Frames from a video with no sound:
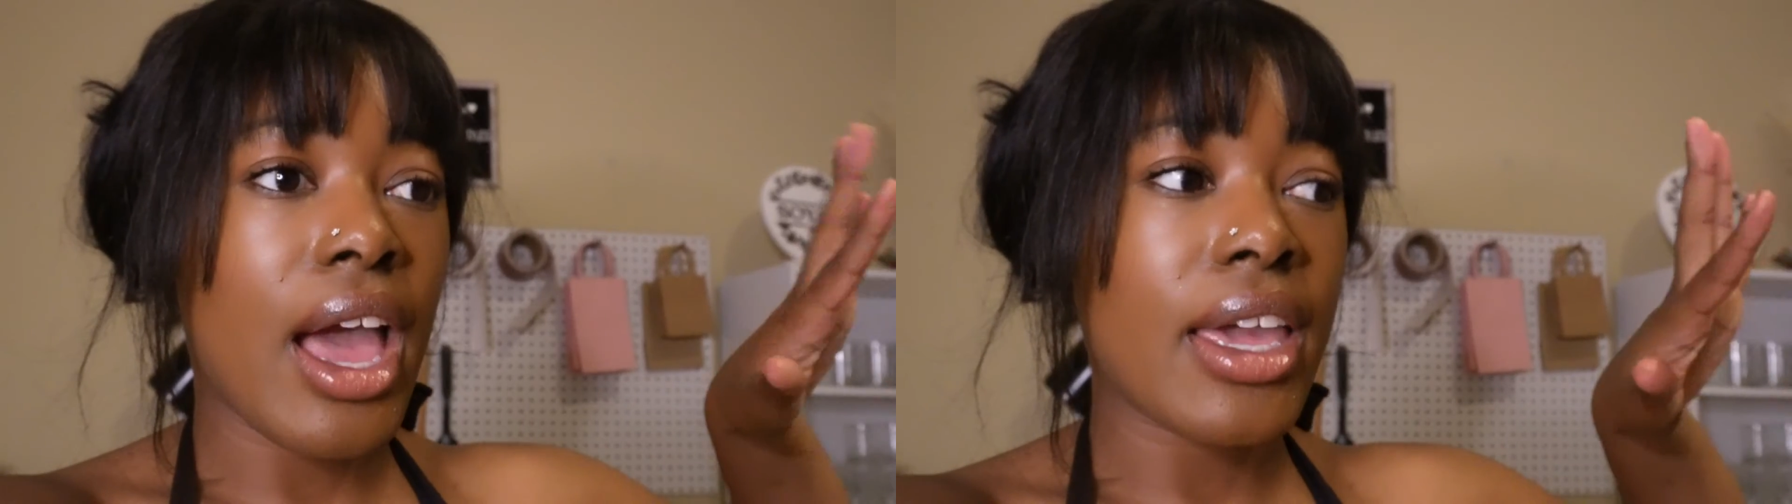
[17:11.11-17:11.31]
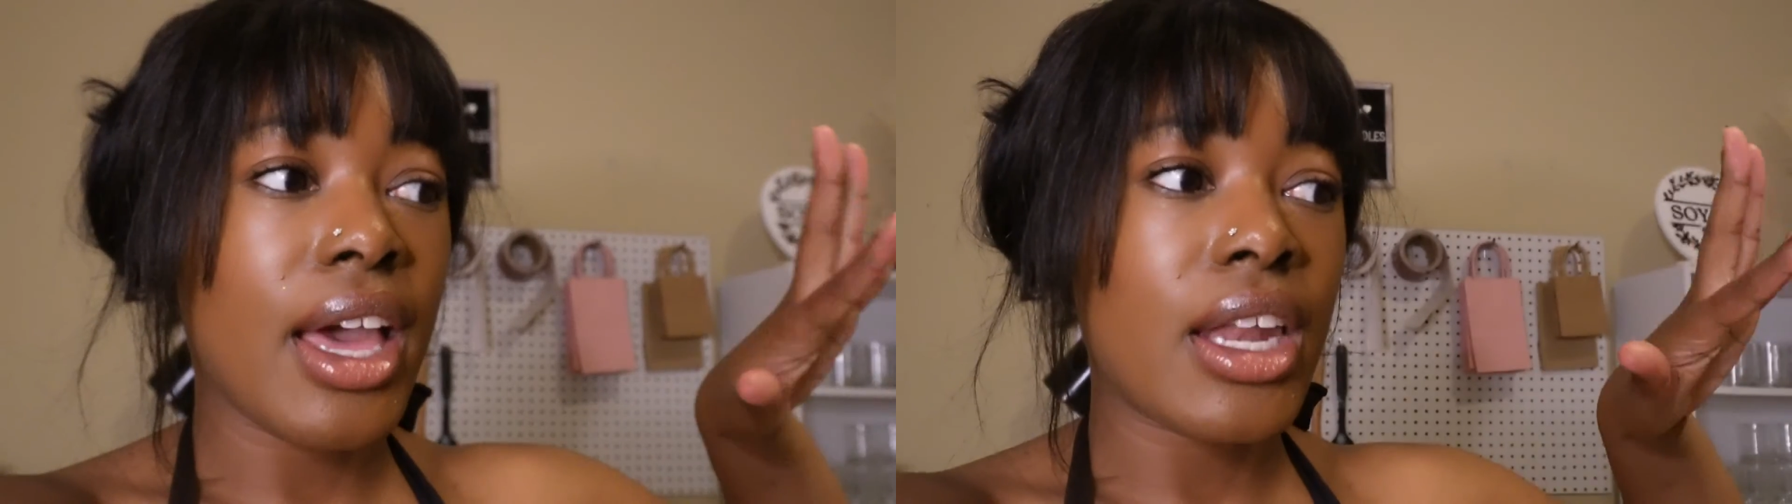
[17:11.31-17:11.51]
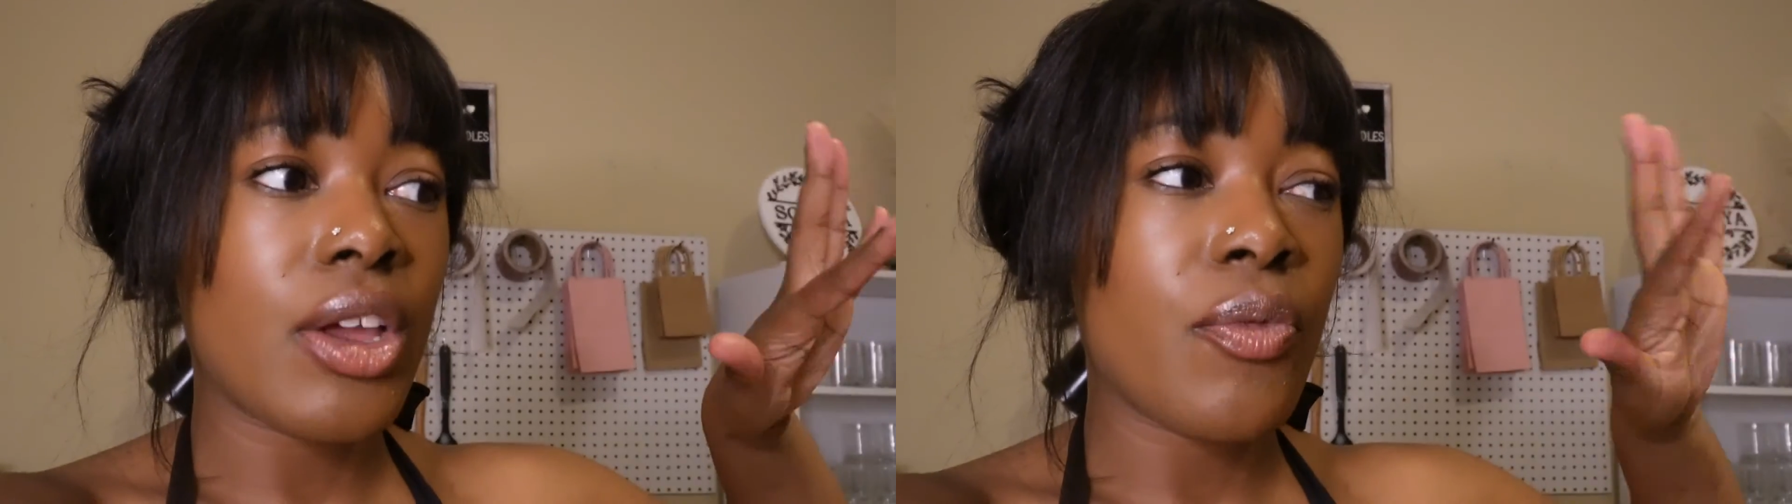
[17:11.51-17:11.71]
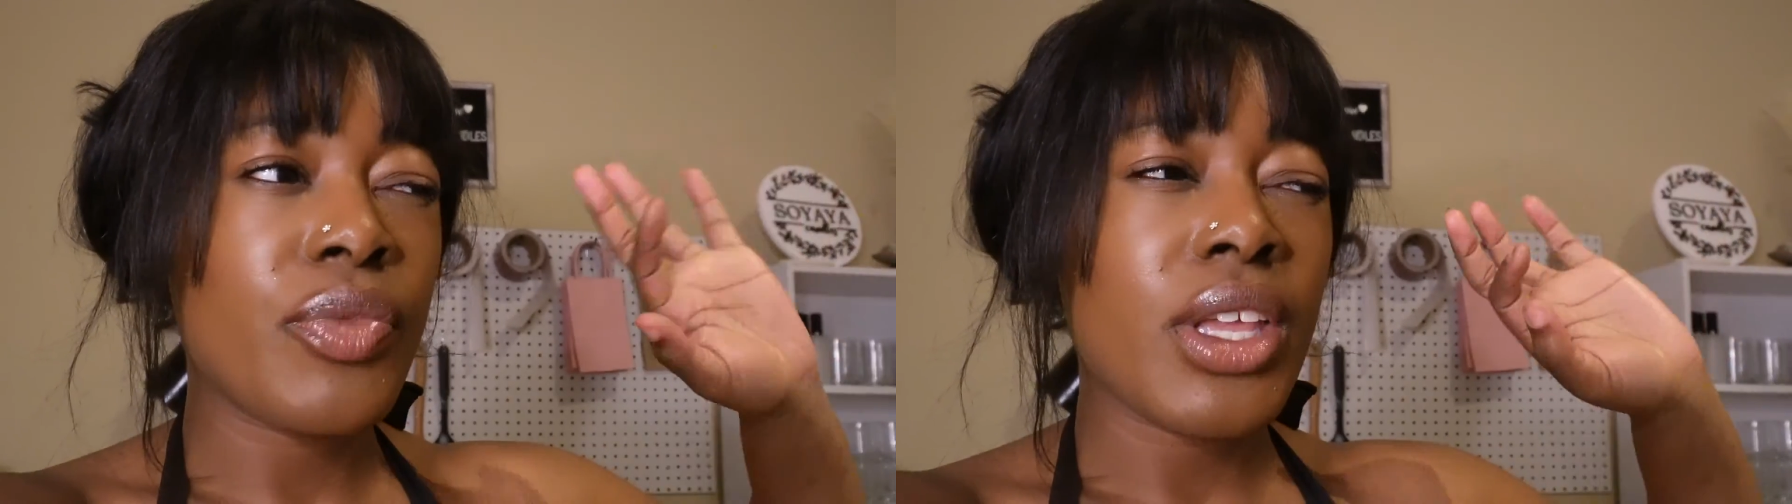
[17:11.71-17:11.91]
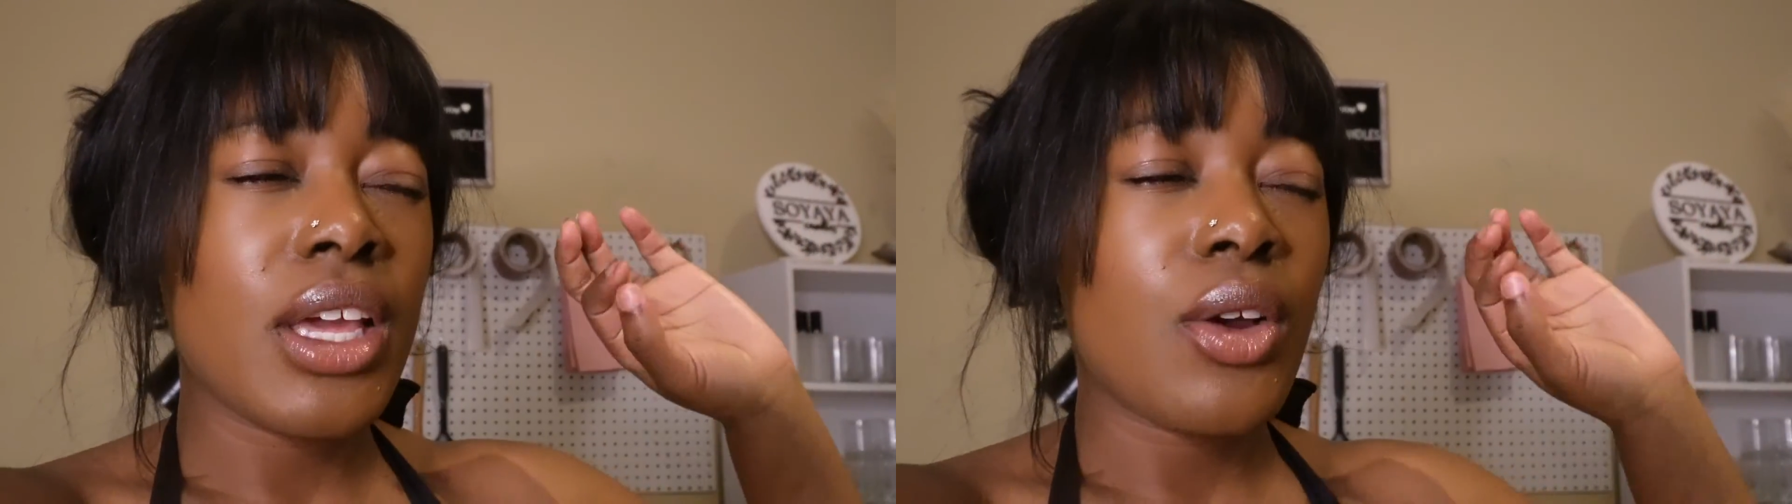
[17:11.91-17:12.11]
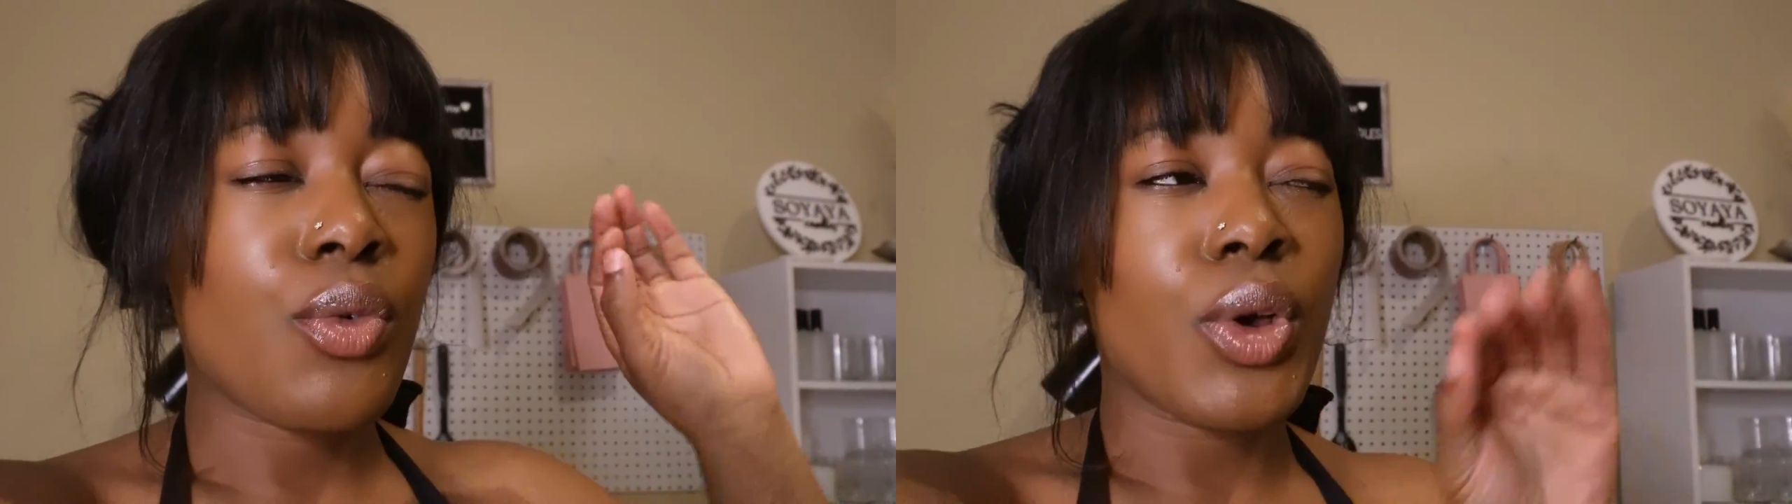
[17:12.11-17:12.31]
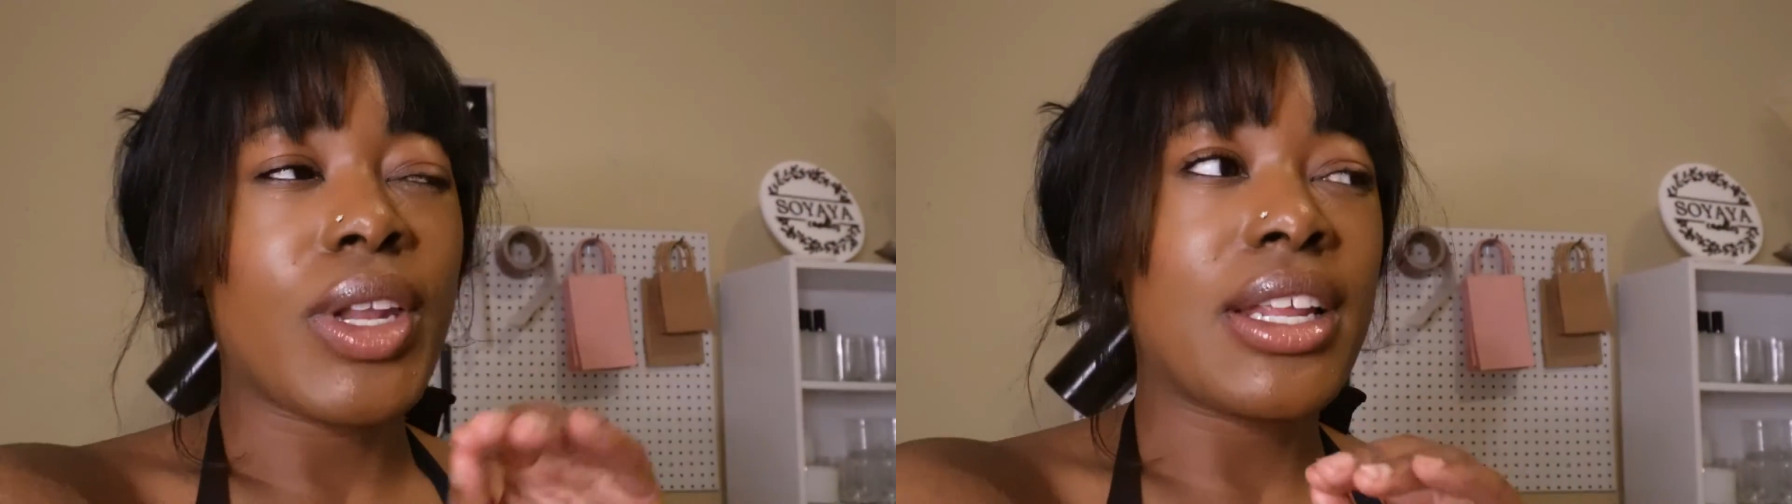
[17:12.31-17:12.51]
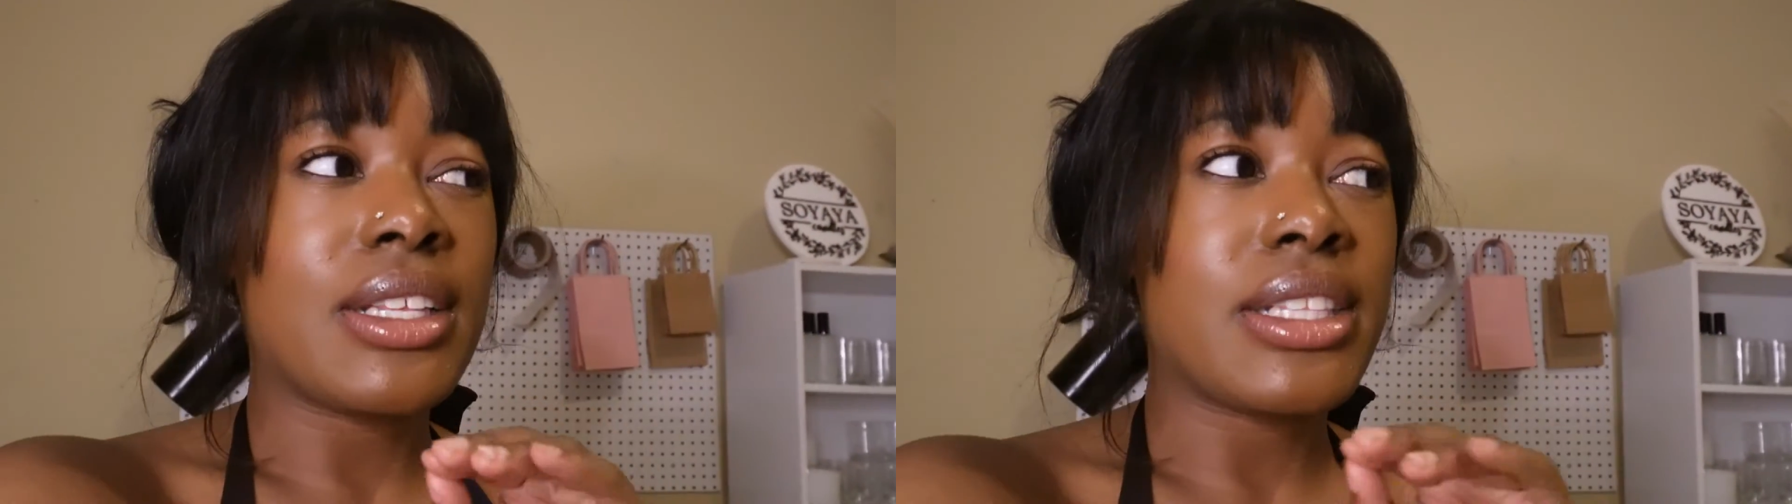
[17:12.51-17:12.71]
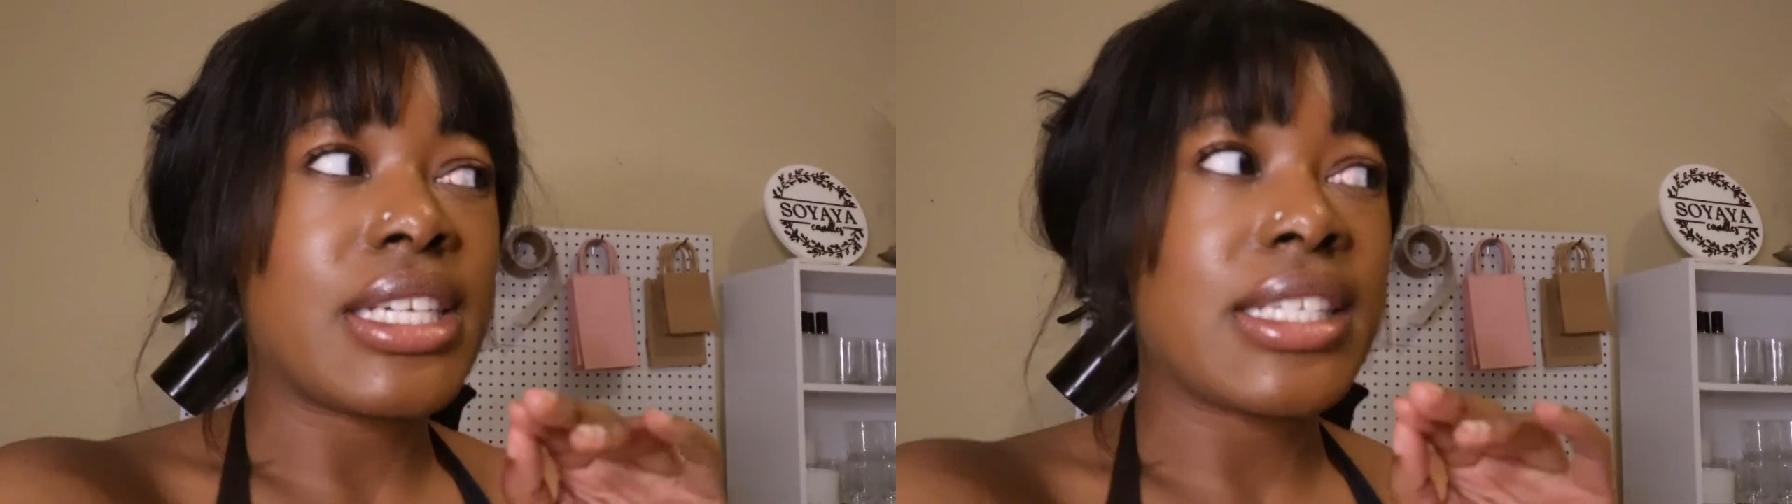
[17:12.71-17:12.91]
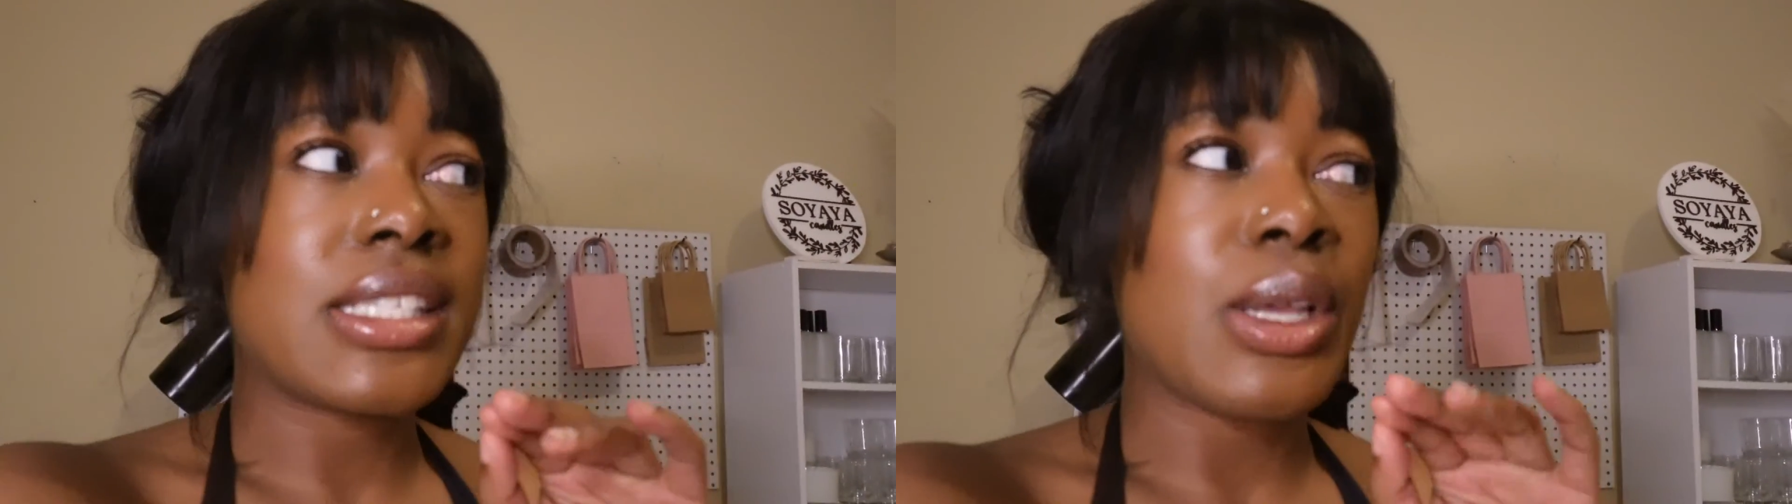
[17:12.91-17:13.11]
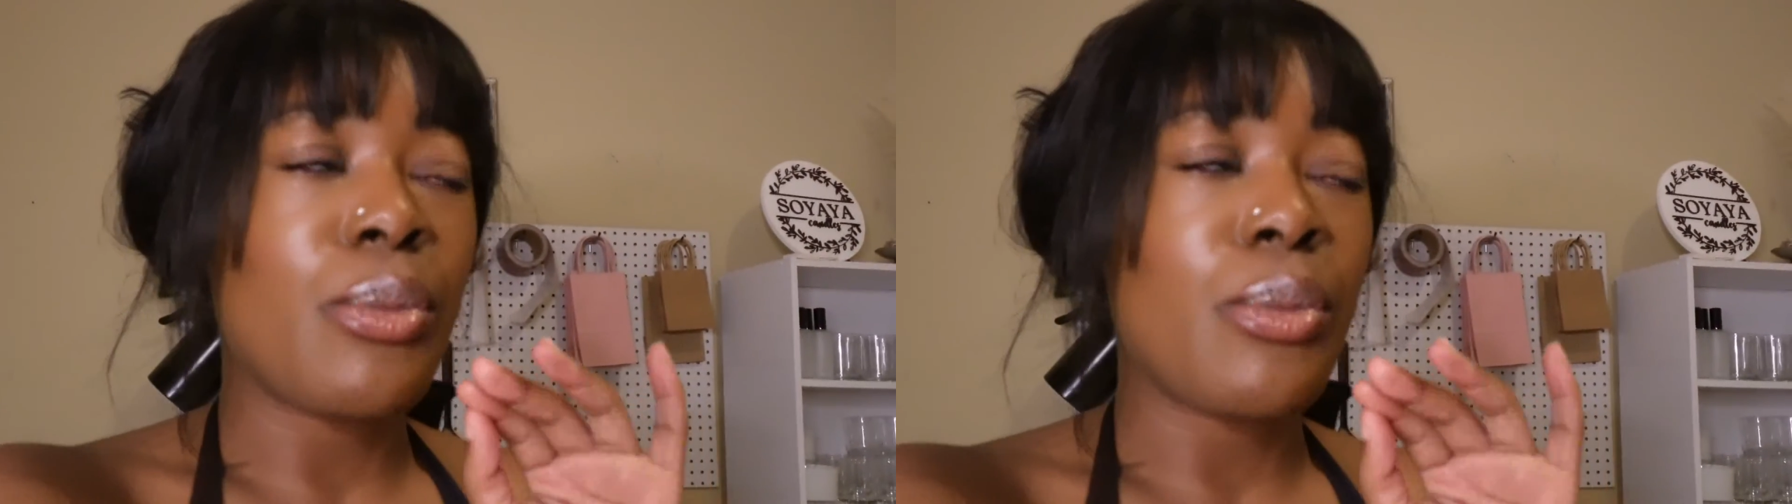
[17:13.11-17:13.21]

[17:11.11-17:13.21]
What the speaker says: I kind of wrote out a list,